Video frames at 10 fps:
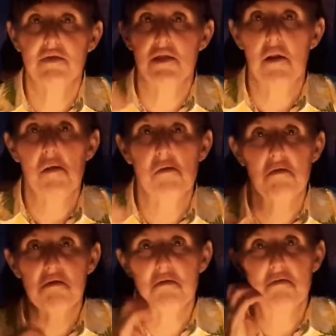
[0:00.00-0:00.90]
So,
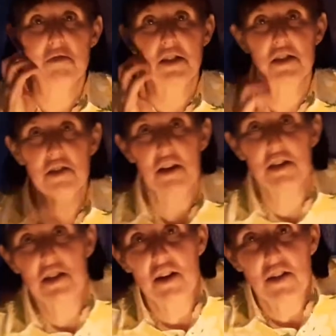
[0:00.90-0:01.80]
Rich is going
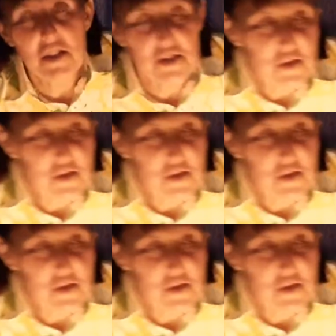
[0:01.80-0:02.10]
to share his